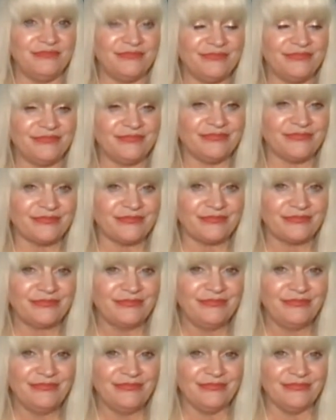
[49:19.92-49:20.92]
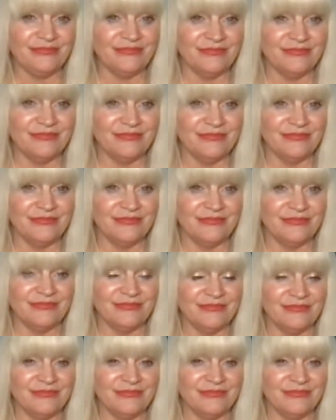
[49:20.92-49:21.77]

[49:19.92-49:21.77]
(no one is talking)